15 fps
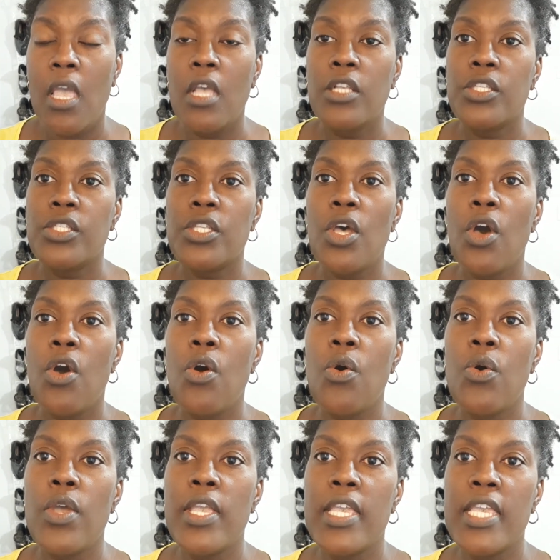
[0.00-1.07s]

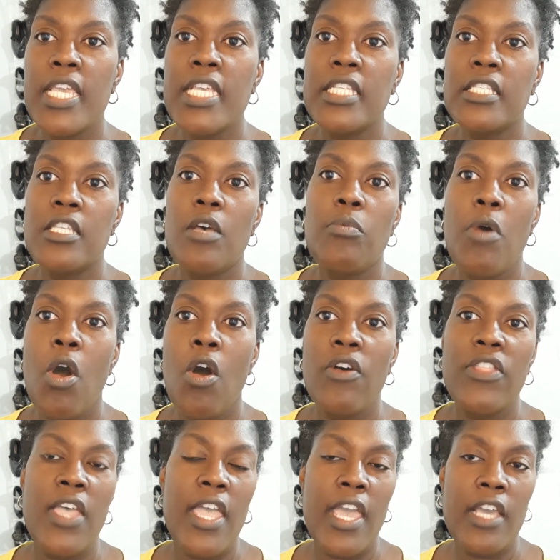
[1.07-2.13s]
So it eats up all
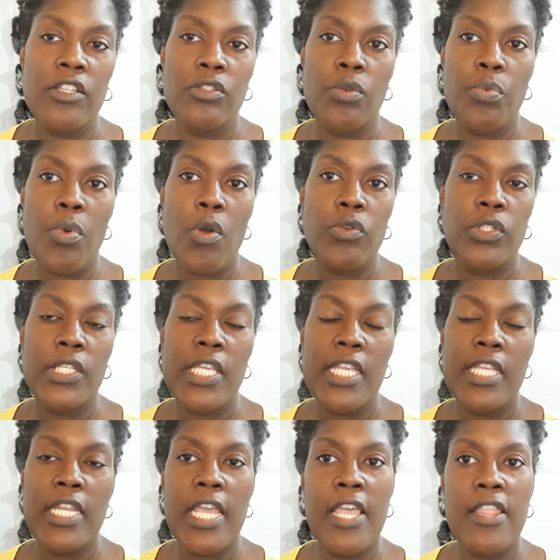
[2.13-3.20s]
that extra
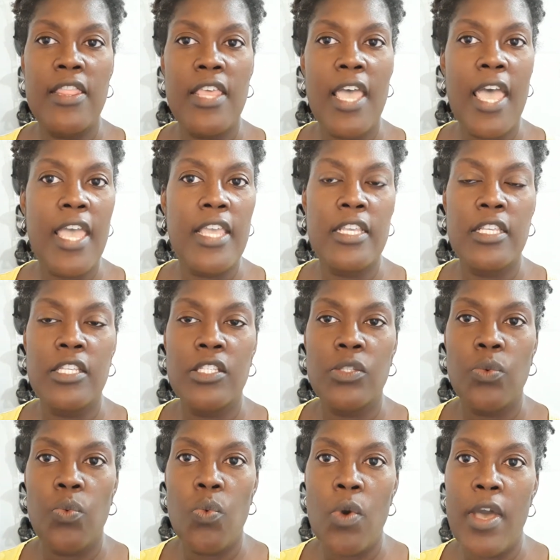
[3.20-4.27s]
protein, and that
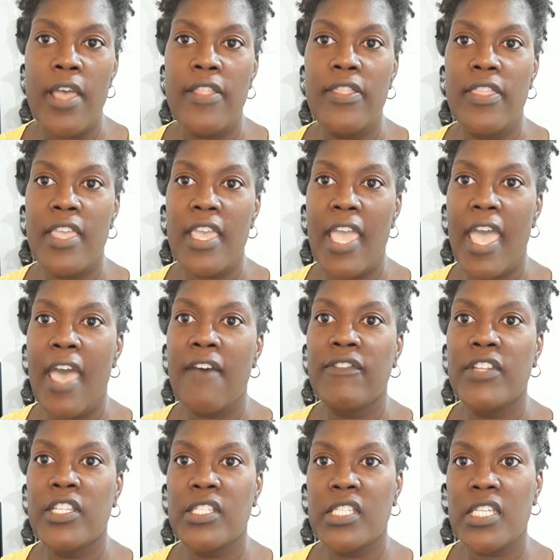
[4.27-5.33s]
is what they
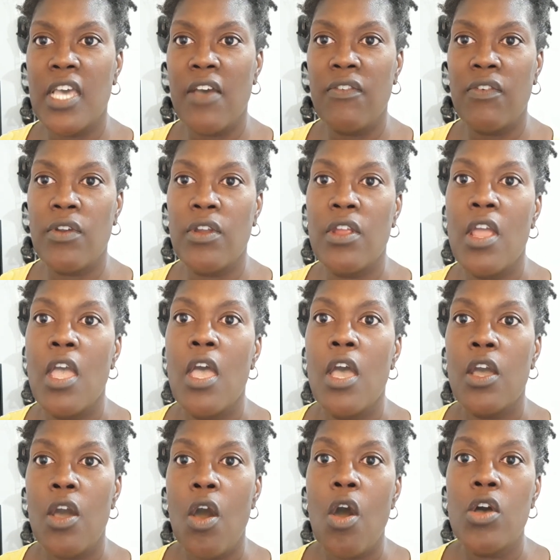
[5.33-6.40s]
have discovered
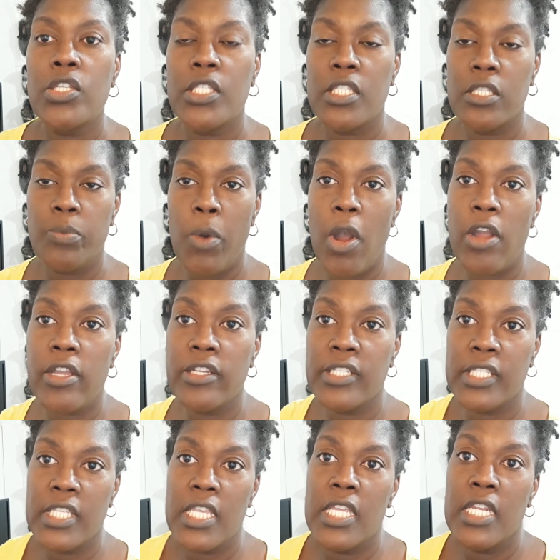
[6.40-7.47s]
causes
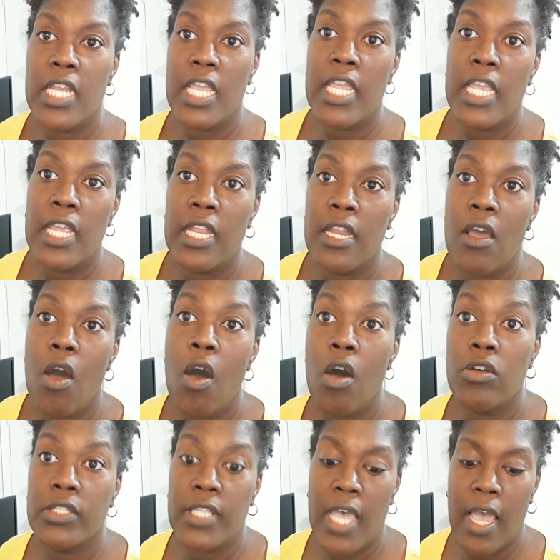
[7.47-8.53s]
Parkinson and
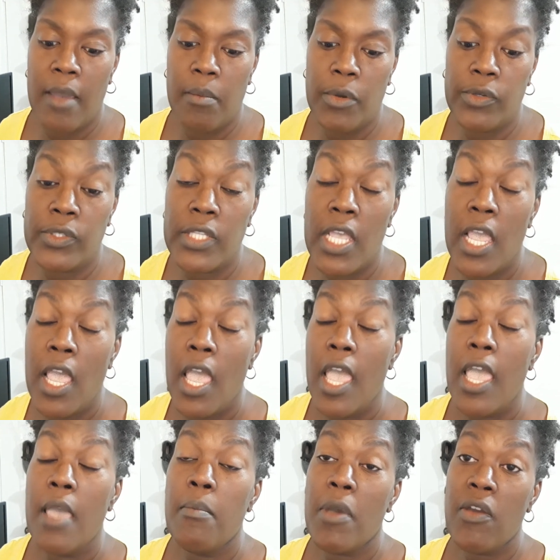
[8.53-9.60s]
Alzheimer's.
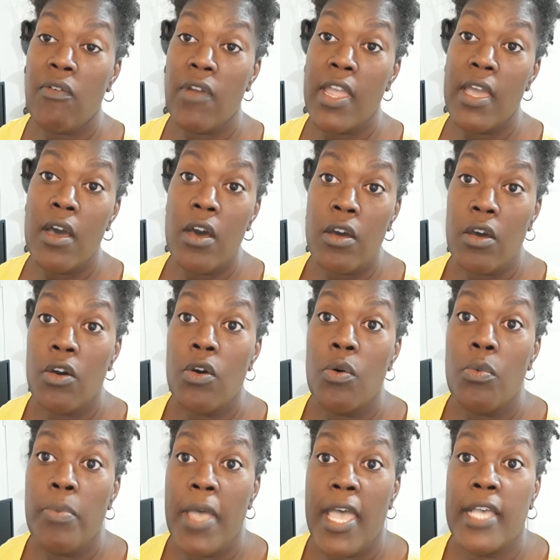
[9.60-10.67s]
And my great
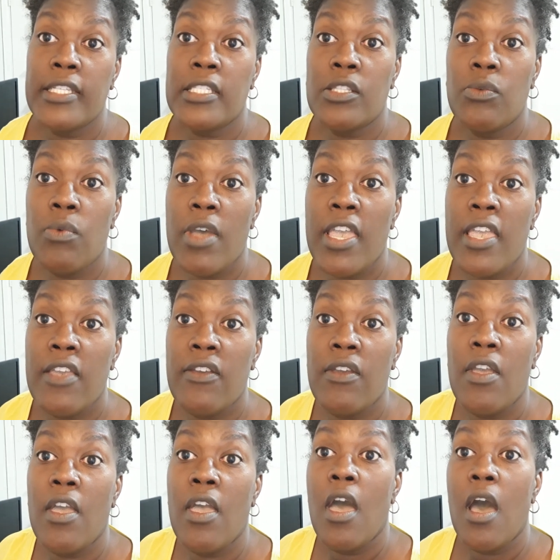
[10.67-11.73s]
uncle passed away
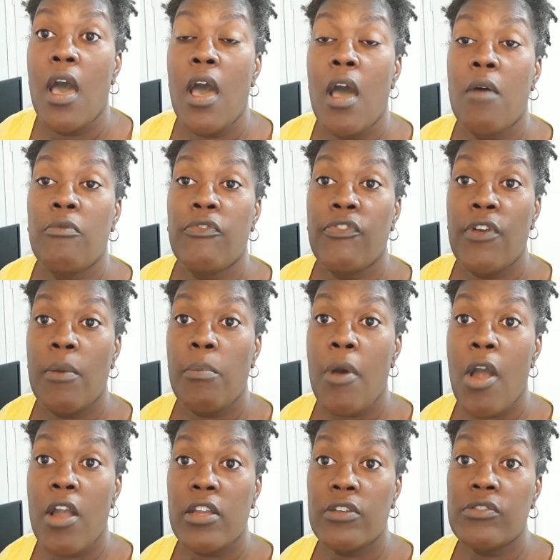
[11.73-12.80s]
from
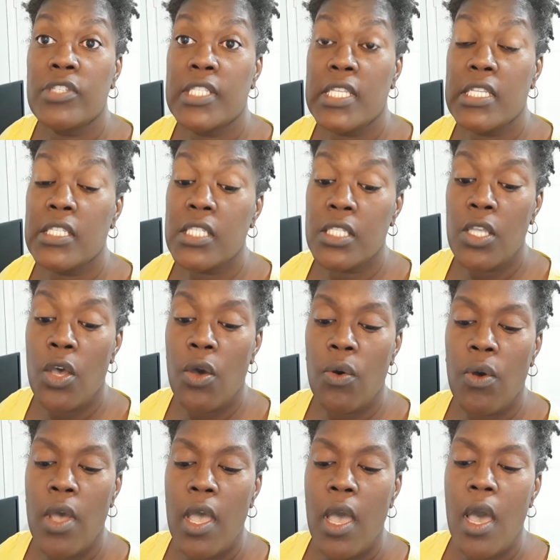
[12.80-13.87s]
Parkinson's,
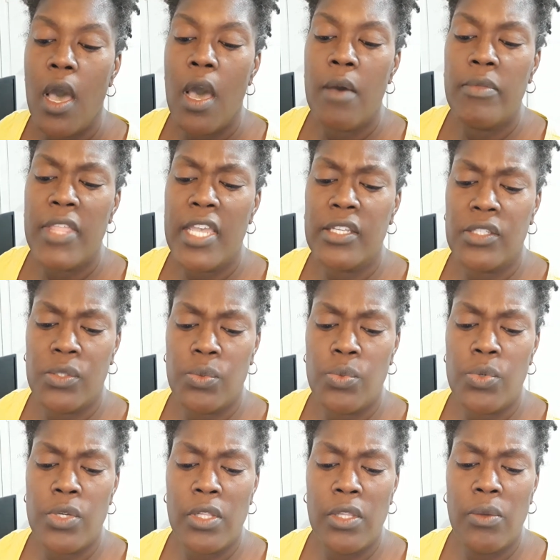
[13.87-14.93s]
so that's
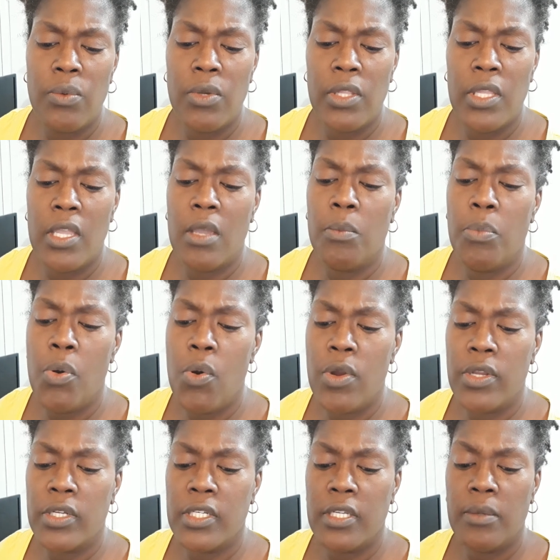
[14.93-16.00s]
really, really
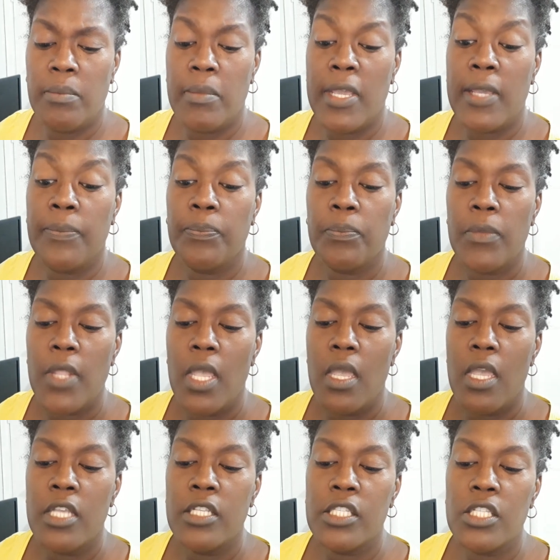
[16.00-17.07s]
important to me.
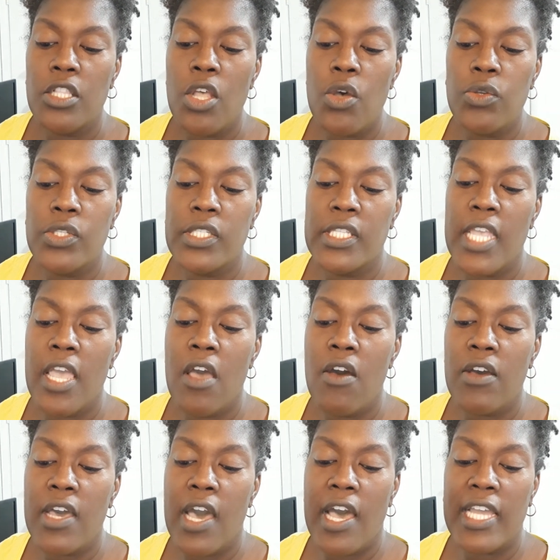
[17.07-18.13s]
It slows
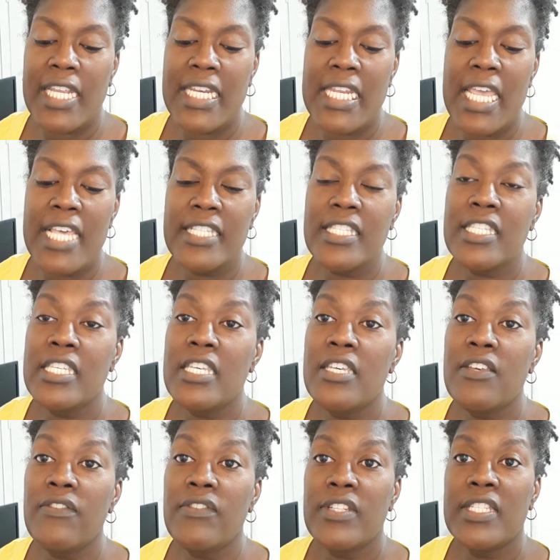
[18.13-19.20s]
down
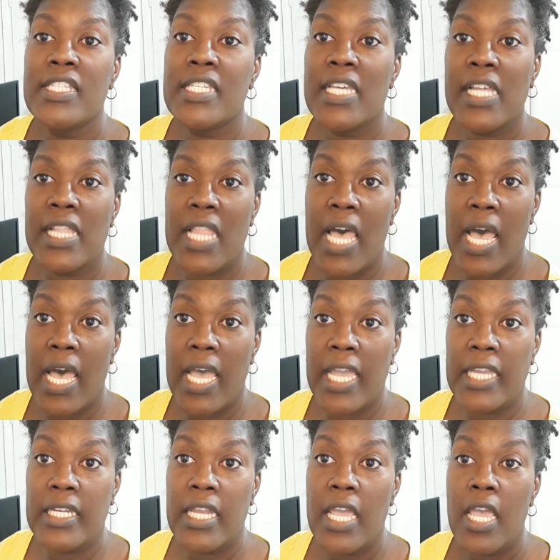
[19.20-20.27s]
cognitive
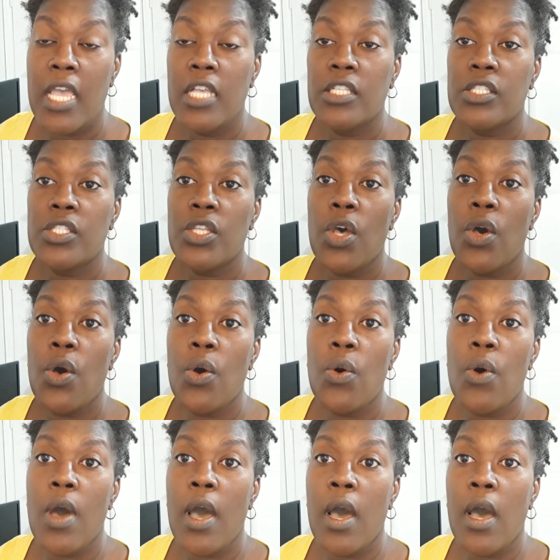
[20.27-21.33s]
decline.
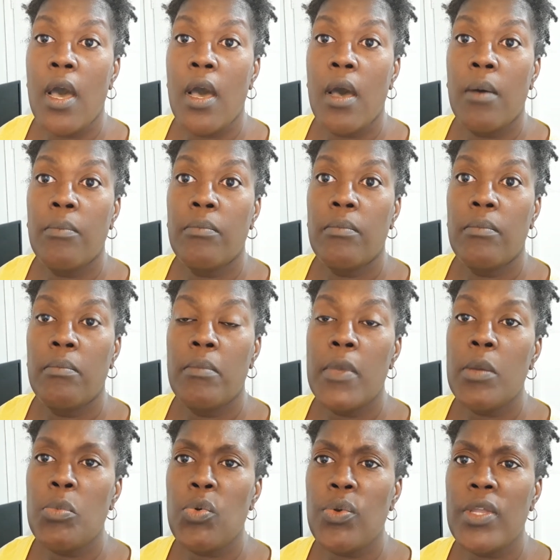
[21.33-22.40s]
So
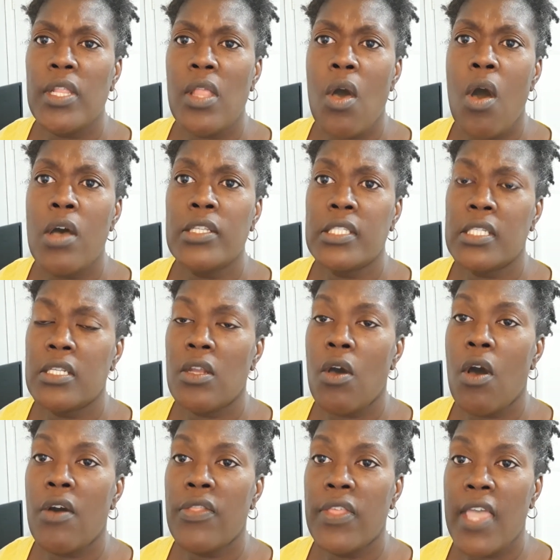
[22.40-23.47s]
memory loss and
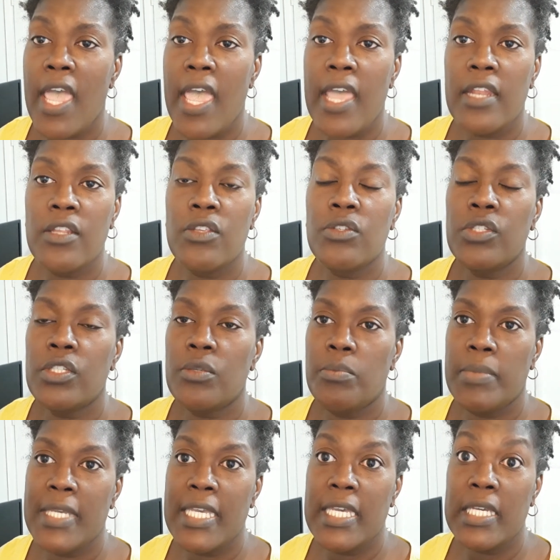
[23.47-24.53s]
all that, you
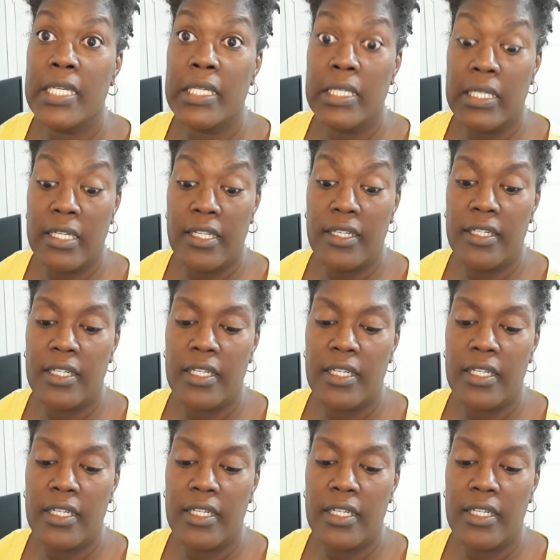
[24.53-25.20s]
should be good.